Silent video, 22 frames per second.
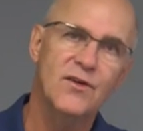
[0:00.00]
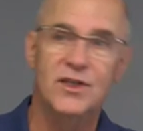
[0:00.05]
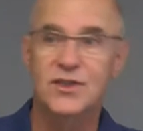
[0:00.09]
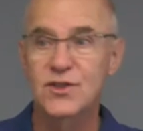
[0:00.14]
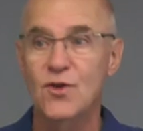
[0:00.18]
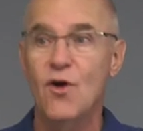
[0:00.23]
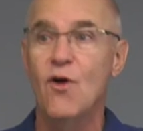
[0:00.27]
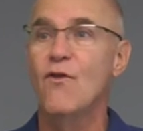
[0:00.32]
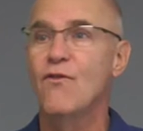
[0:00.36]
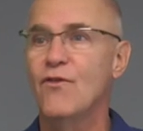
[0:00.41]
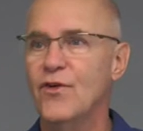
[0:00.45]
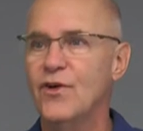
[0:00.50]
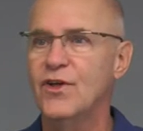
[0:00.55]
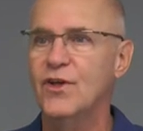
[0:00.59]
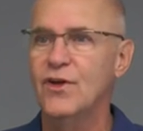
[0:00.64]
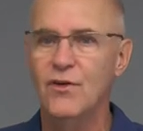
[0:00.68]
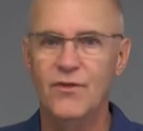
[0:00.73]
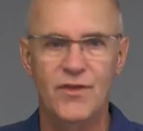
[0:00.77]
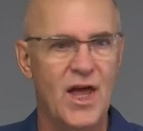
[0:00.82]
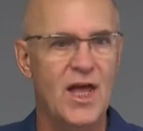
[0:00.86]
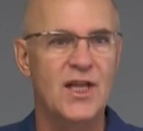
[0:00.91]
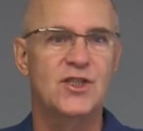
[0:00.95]
It's over, you
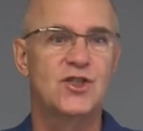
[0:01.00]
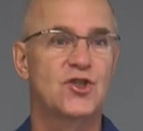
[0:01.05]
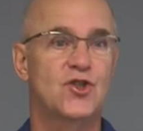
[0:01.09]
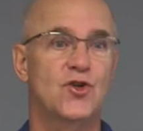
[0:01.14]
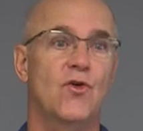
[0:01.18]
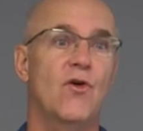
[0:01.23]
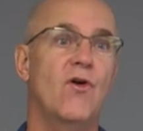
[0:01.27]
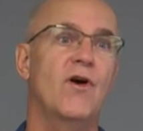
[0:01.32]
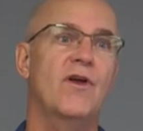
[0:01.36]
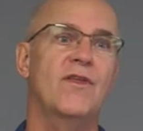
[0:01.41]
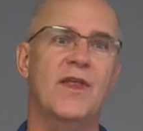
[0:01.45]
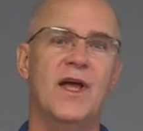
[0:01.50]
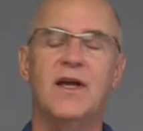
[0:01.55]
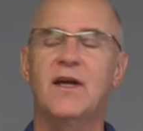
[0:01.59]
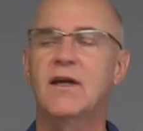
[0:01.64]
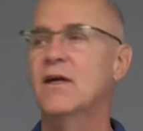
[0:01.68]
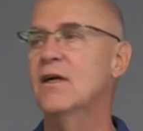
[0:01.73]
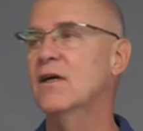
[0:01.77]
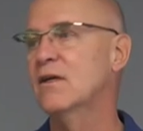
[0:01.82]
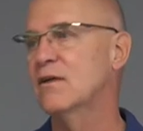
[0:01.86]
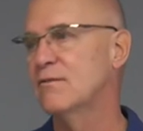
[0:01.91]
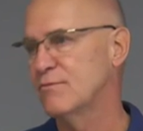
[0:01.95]
know, that joy that
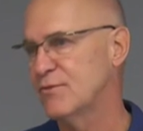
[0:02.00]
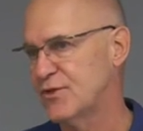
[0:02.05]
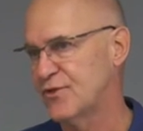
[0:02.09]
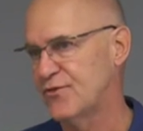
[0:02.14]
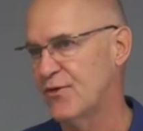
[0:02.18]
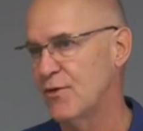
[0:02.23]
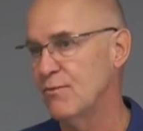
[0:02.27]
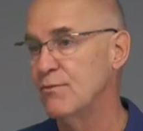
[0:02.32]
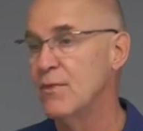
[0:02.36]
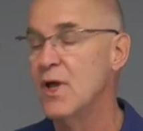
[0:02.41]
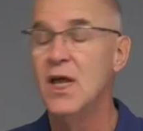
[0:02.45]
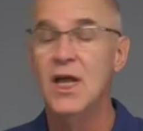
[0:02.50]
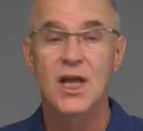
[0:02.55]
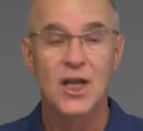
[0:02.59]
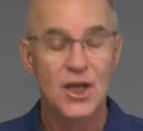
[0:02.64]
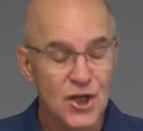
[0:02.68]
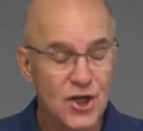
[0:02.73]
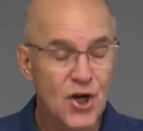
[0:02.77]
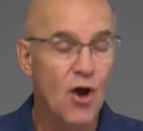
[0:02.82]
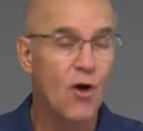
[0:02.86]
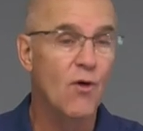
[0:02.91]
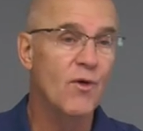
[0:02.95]
comes from
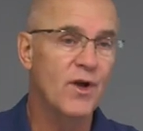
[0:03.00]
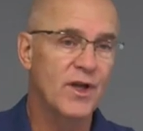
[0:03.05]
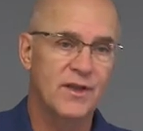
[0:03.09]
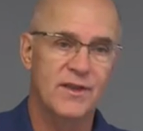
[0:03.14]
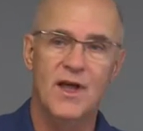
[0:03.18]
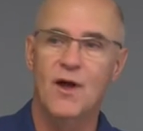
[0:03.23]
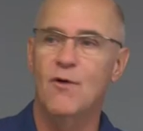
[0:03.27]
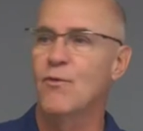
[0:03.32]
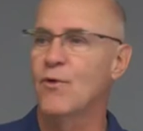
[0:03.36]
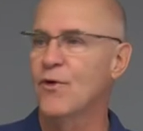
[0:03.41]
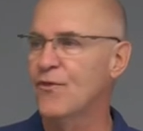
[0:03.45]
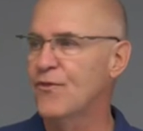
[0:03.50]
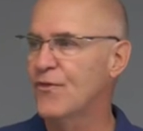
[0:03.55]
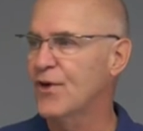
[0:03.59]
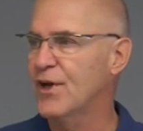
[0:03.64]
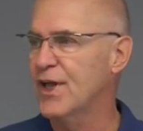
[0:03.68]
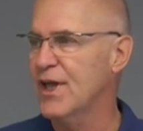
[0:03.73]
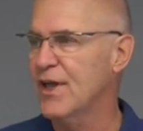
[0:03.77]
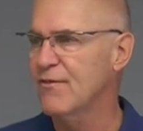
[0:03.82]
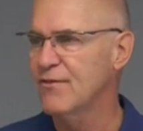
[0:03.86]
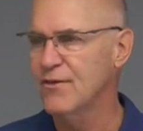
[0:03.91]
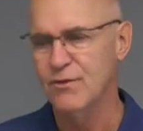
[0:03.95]
knowing that we're
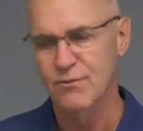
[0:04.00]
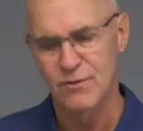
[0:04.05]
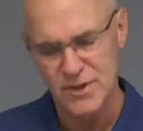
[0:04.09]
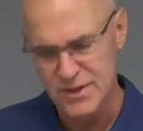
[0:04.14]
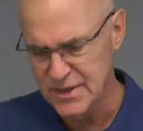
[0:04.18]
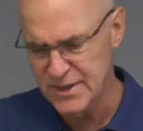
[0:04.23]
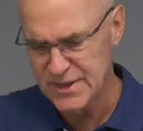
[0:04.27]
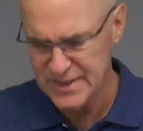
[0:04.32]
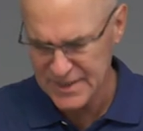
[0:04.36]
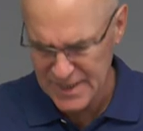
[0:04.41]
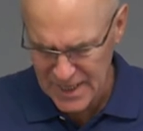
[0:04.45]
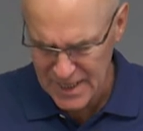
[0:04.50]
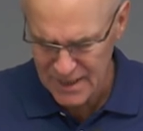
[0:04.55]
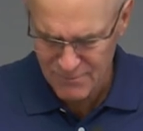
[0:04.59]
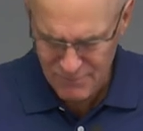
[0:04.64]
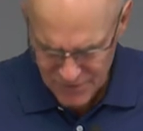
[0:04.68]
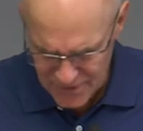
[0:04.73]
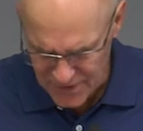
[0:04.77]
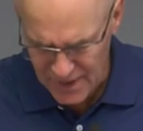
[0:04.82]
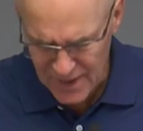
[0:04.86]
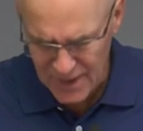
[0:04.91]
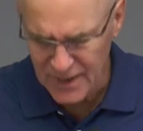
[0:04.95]
forgiven. Well, it's the same
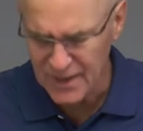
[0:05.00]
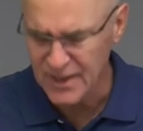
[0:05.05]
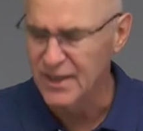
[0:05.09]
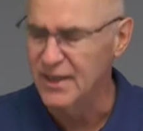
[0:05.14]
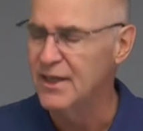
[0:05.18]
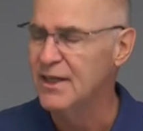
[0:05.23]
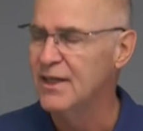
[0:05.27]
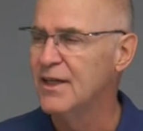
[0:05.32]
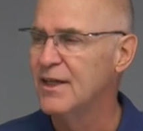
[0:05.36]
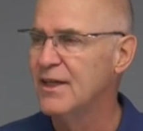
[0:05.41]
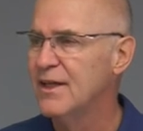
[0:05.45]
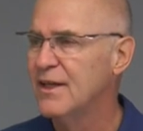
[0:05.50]
thing.